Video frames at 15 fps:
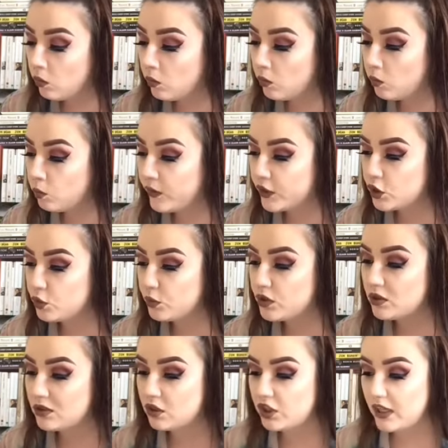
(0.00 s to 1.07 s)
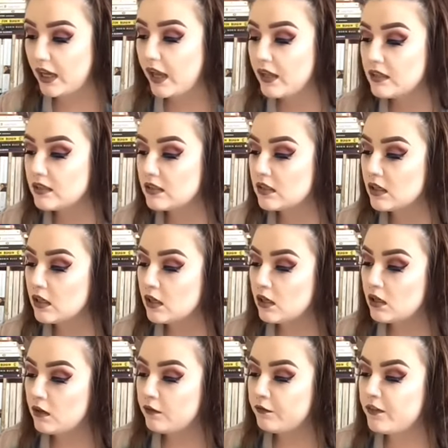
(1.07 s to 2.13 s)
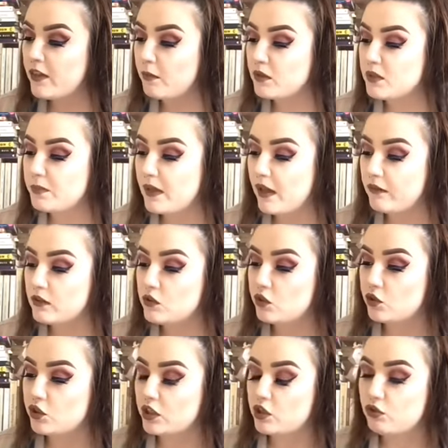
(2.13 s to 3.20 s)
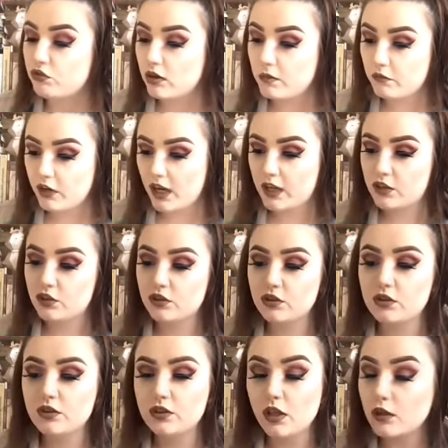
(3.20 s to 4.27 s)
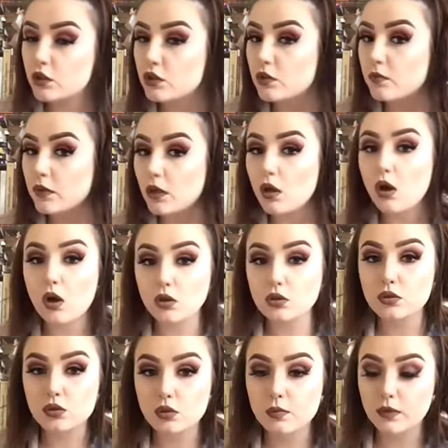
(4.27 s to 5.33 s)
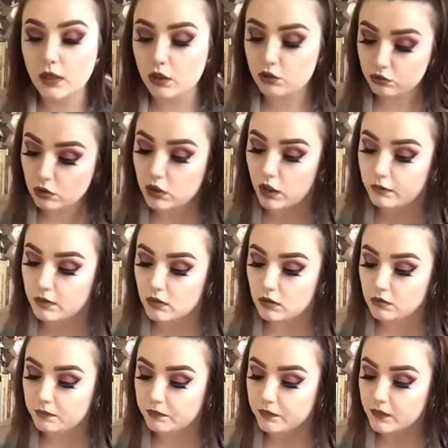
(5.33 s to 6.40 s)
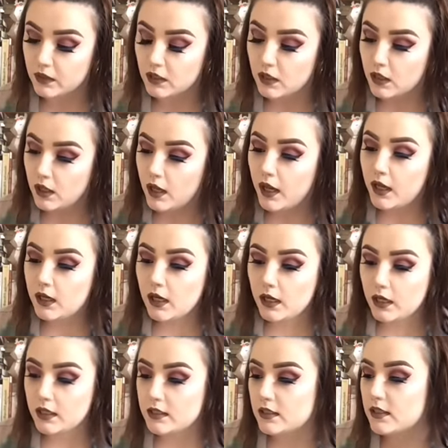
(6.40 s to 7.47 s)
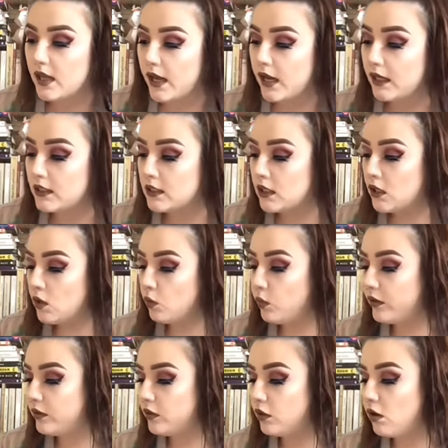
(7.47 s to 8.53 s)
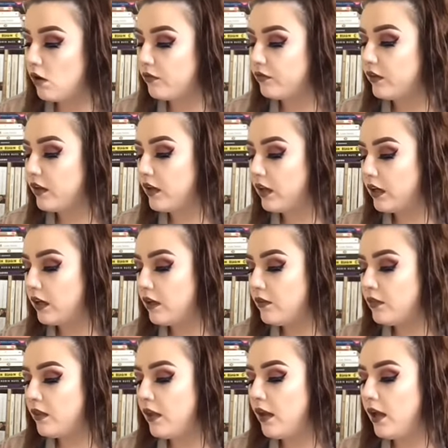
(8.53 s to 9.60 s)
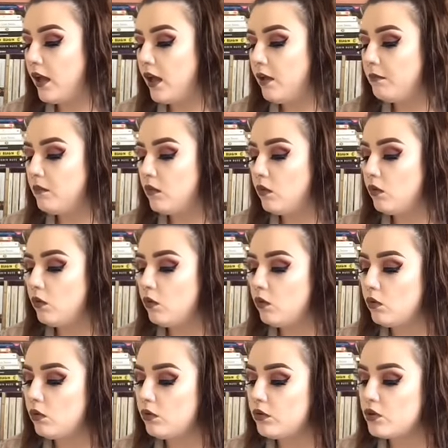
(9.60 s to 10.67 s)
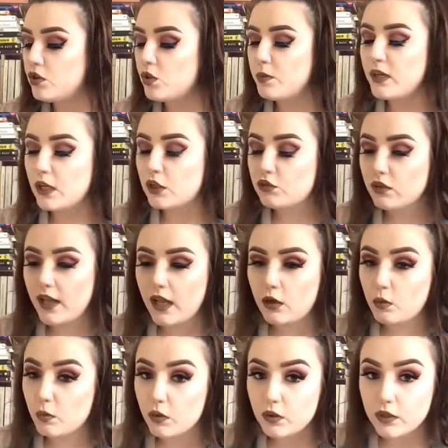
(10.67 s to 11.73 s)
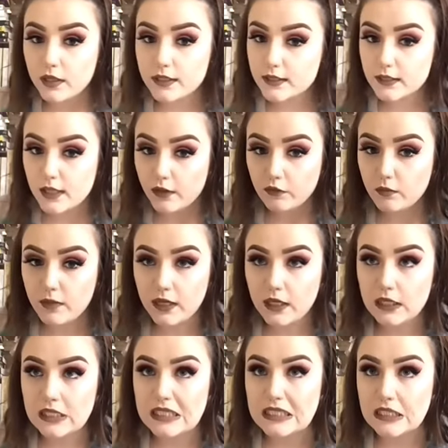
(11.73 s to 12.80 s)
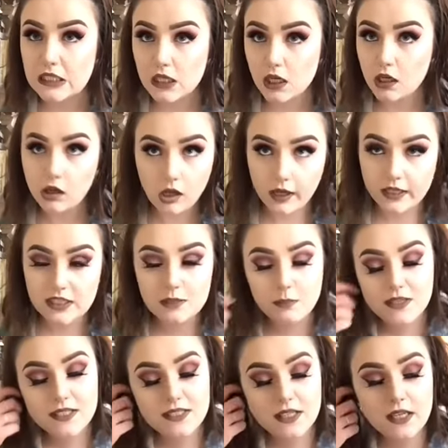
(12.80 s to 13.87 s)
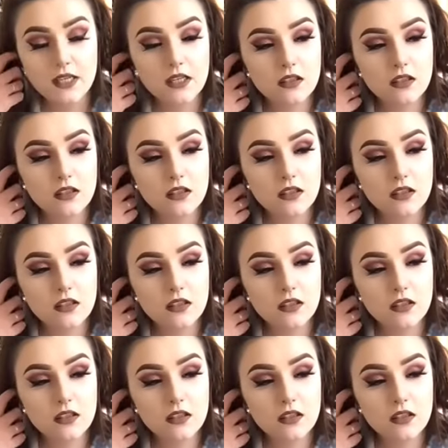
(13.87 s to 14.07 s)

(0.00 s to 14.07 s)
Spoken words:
which would suggest for them to be having such extreme reactions that there's something odd and supernatural going on. And like I said, with the Gothic, the supernatural element is never made explicit.